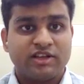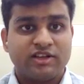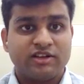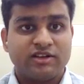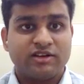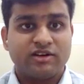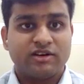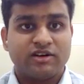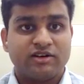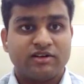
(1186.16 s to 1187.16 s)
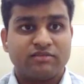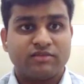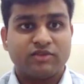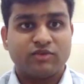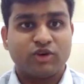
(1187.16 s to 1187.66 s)
then uh,
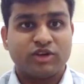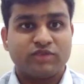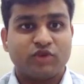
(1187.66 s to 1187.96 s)
what,